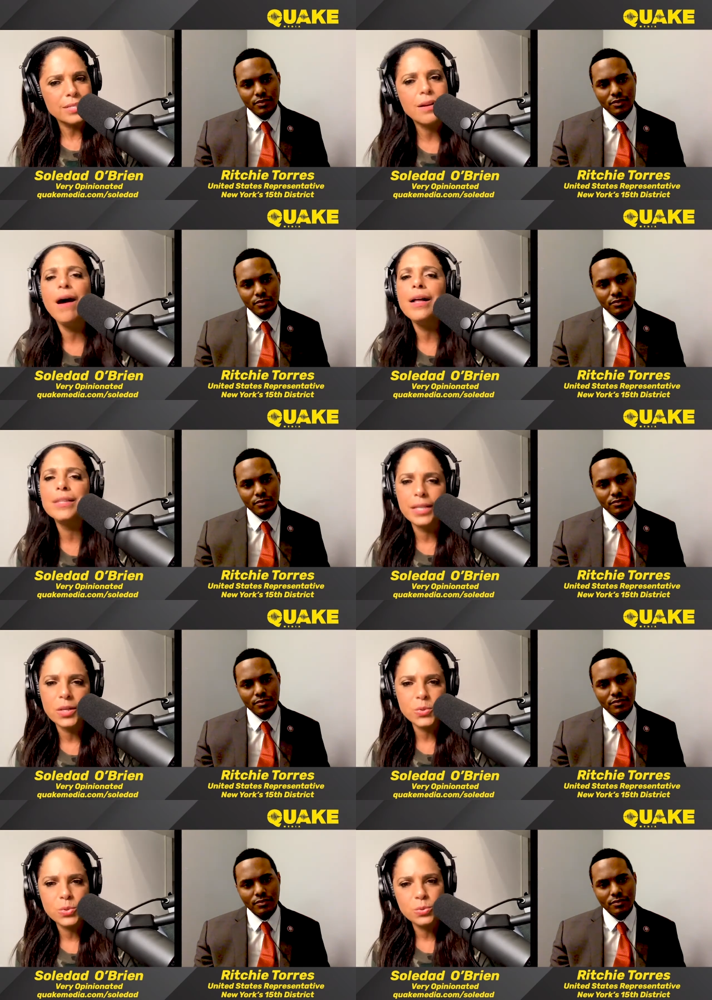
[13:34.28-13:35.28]
Speaker 1: as
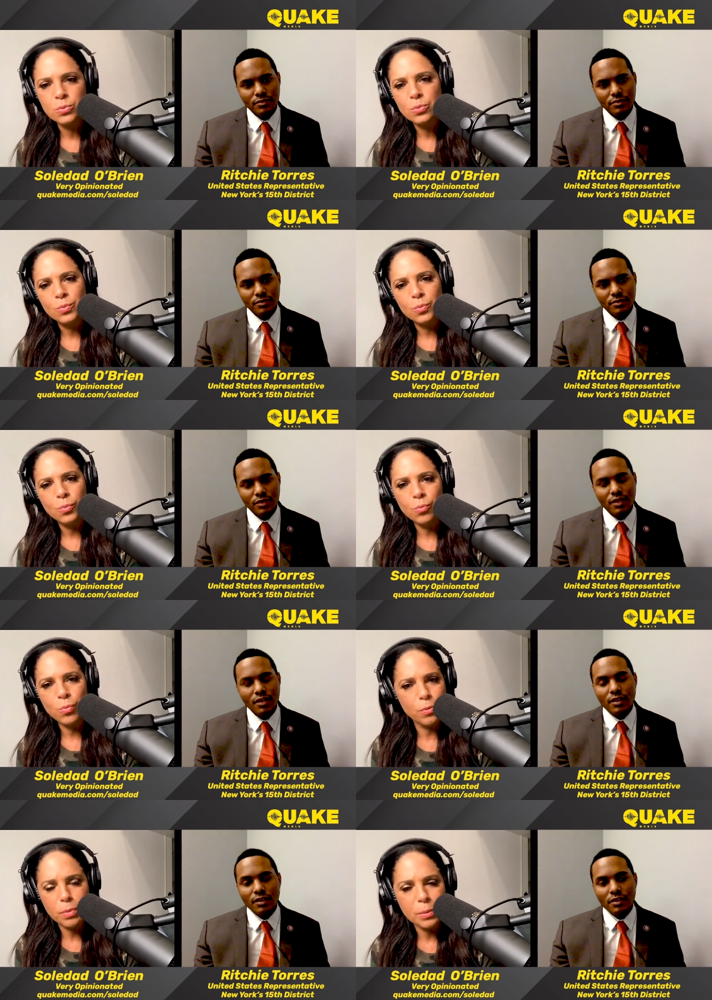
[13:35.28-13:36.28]
colleagues
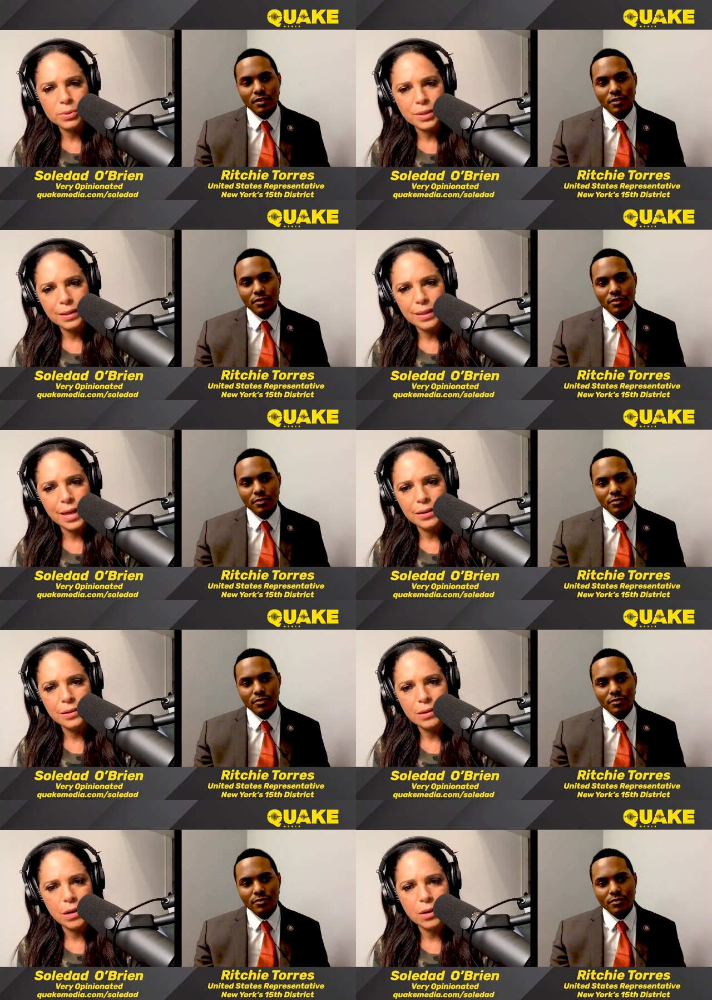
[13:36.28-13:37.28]
with people like
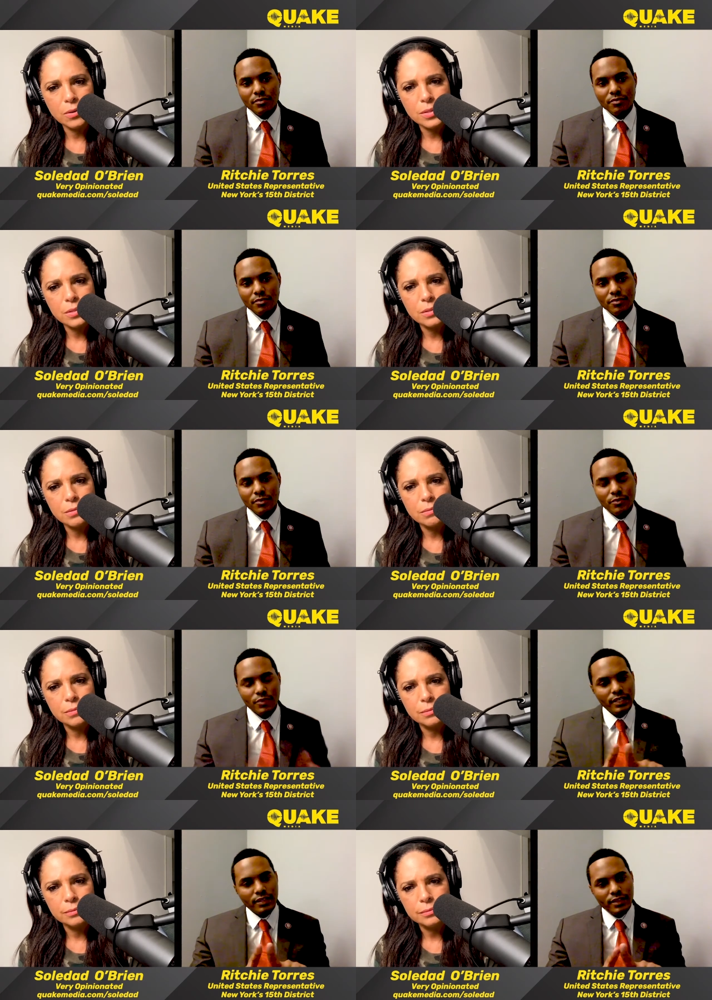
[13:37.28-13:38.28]
that in Congress? Well,
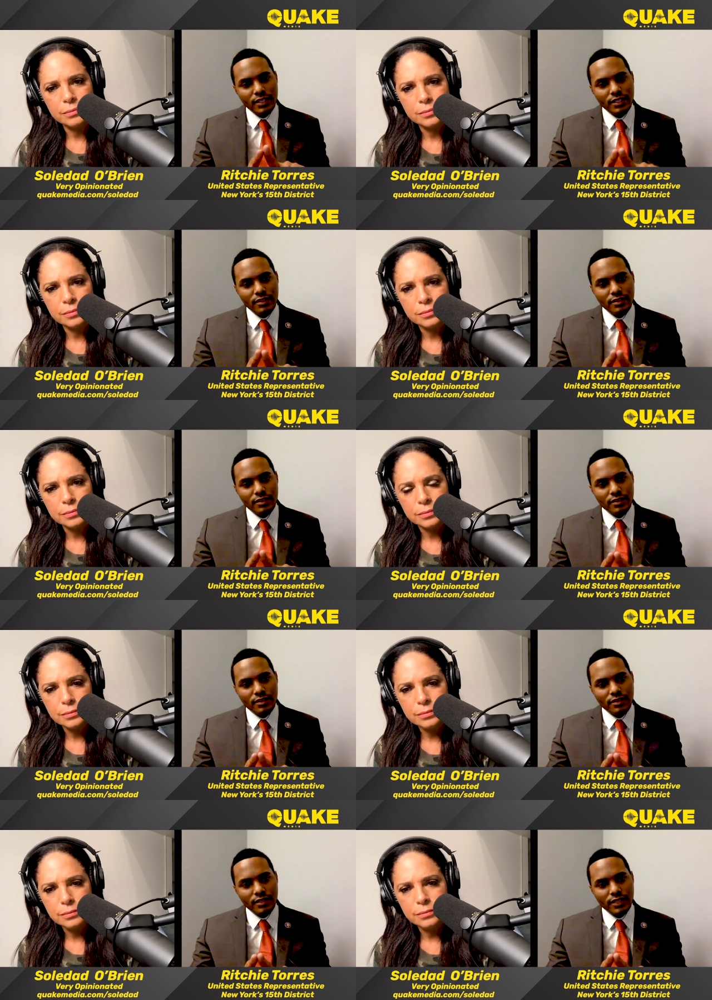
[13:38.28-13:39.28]
the
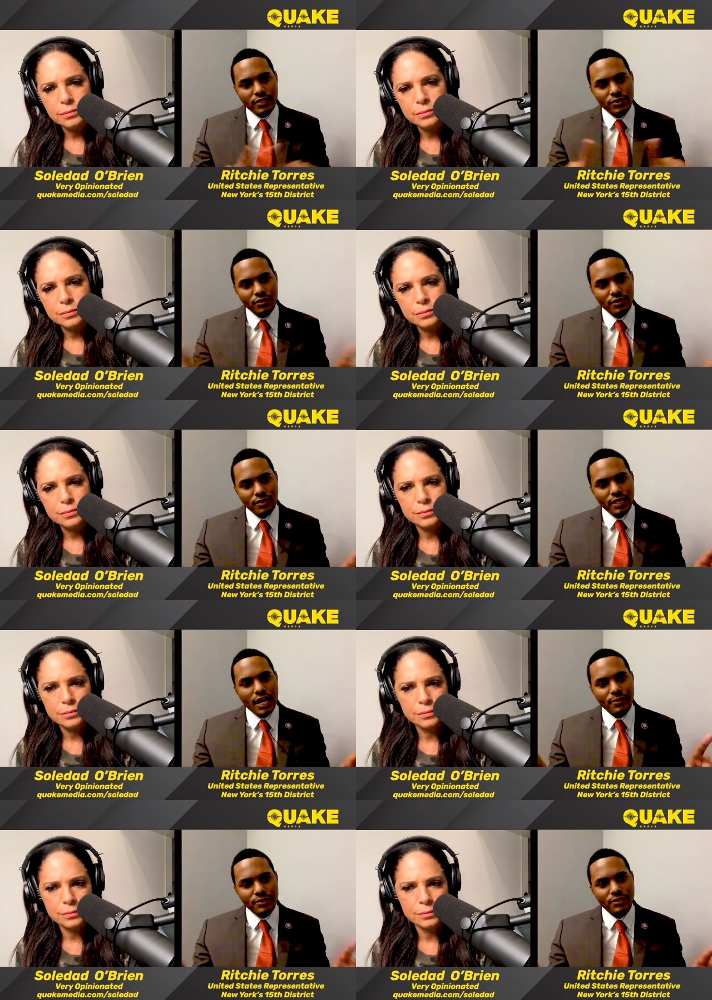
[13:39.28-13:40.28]

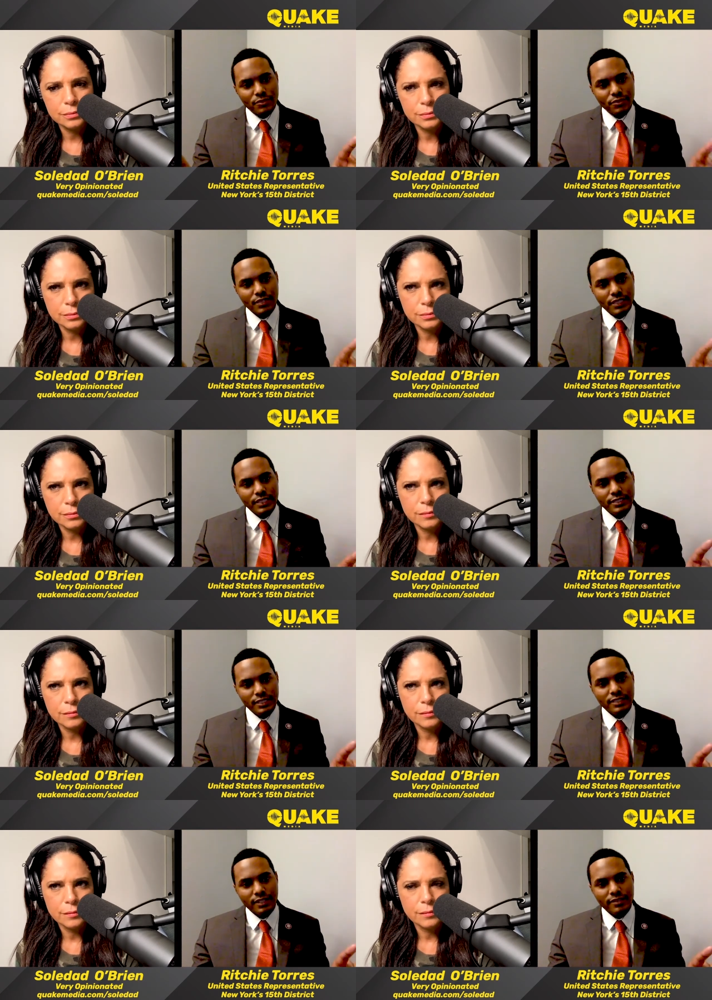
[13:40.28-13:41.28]
Speaker 2: opposites are the
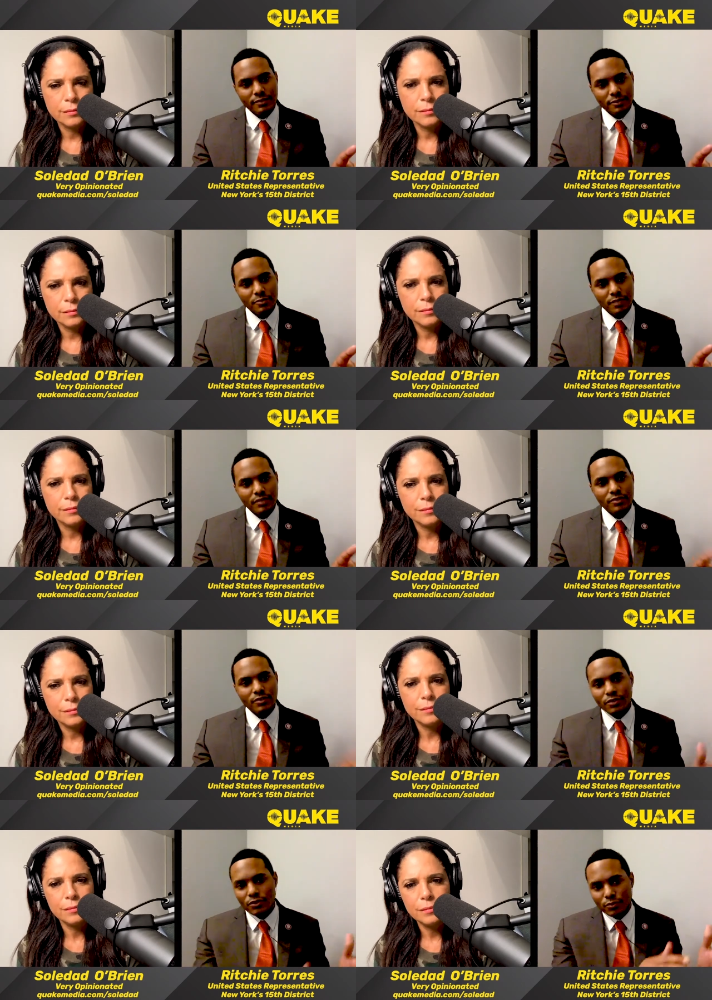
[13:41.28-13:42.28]
easiest cases, right? So
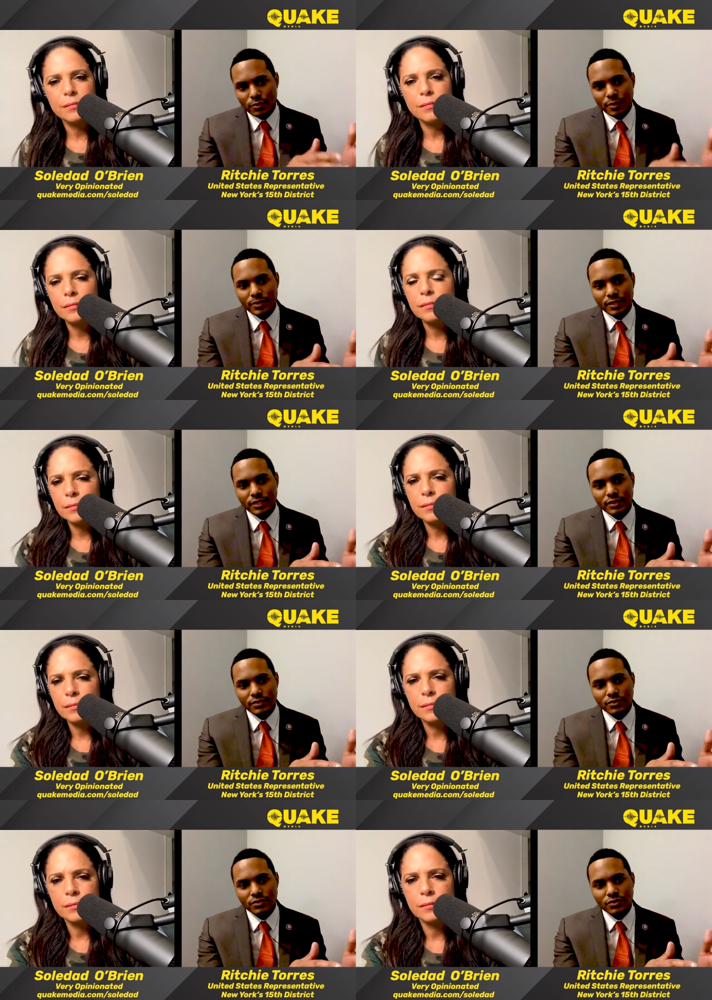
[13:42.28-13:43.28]
there are the
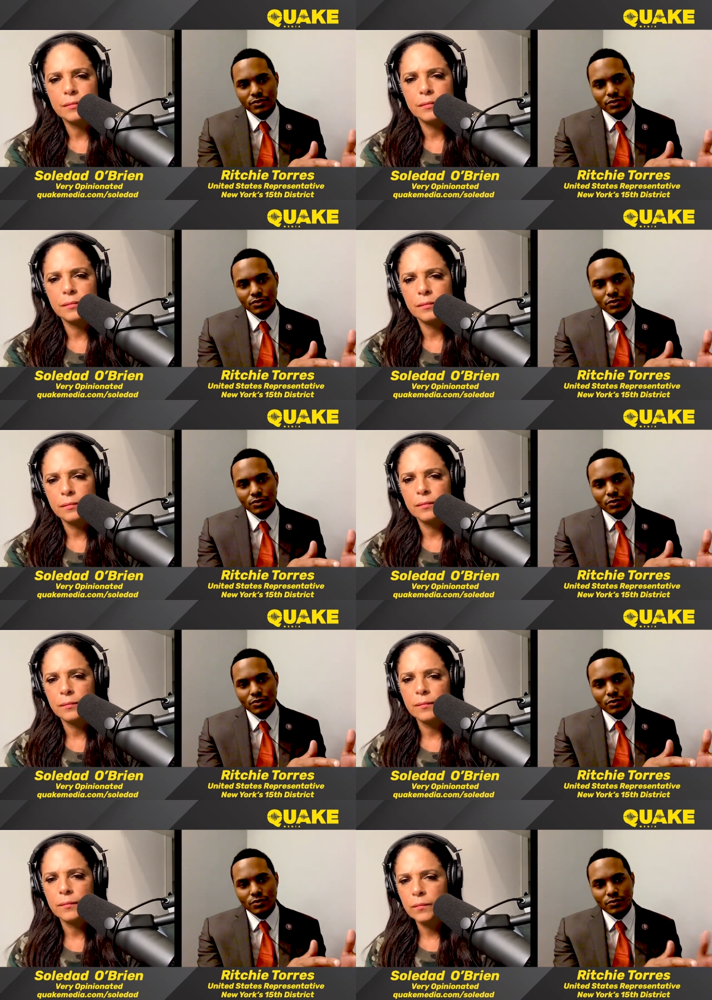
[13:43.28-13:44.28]
Republicans
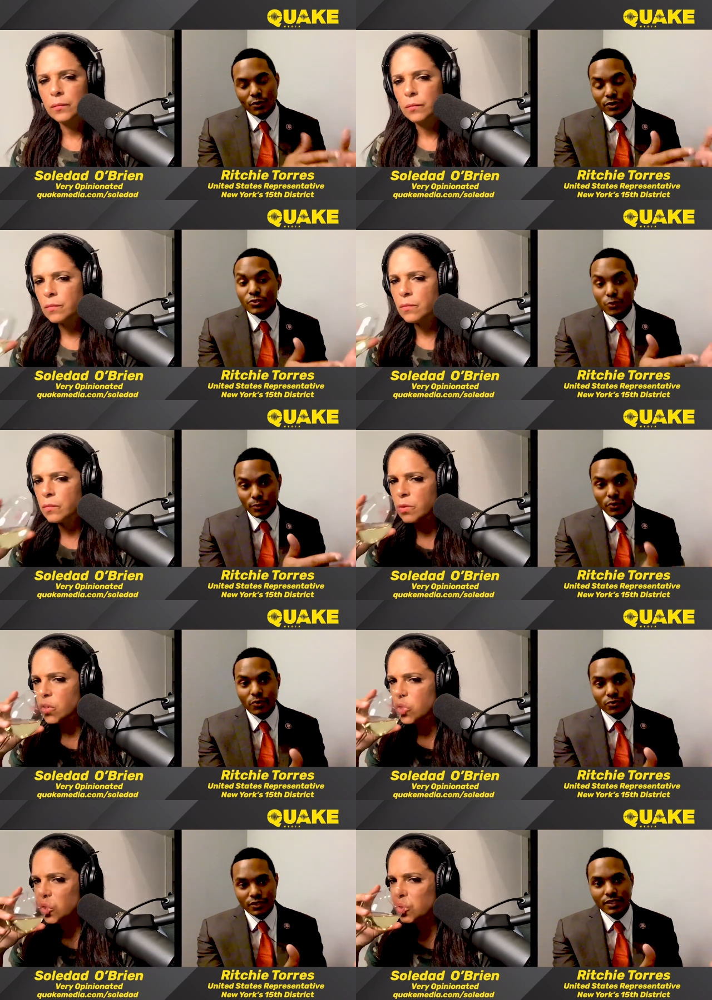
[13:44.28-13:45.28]
who voted to
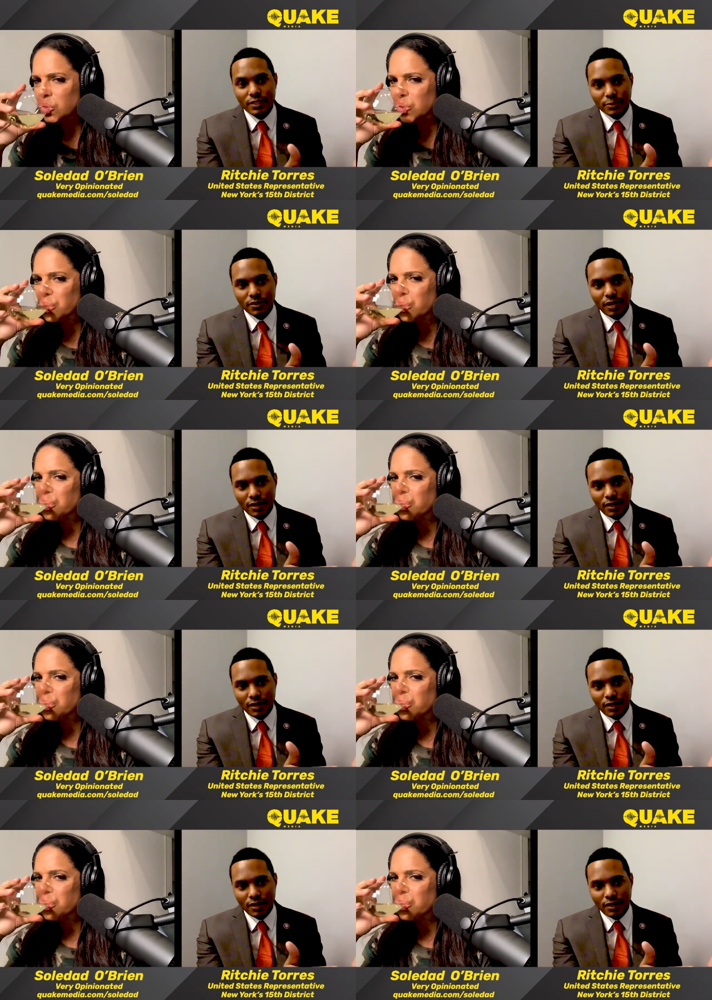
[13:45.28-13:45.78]
uphold the Electoral